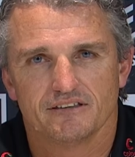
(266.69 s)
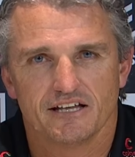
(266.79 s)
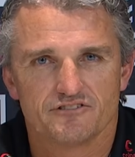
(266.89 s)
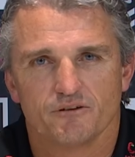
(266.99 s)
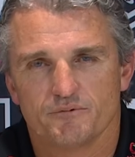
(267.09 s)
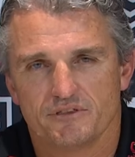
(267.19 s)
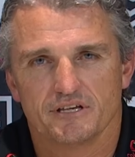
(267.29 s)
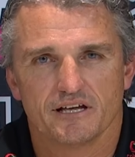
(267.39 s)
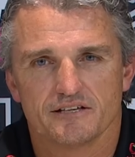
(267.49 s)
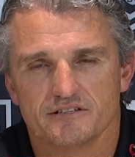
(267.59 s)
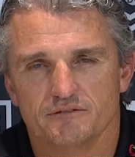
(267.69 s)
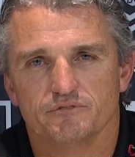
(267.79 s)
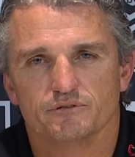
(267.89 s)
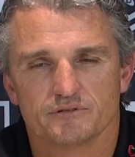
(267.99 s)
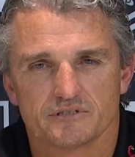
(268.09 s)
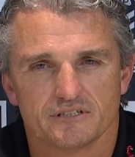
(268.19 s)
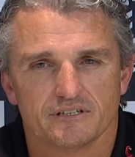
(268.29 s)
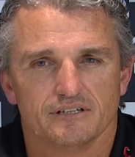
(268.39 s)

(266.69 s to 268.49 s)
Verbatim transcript: that type of thing has an influence.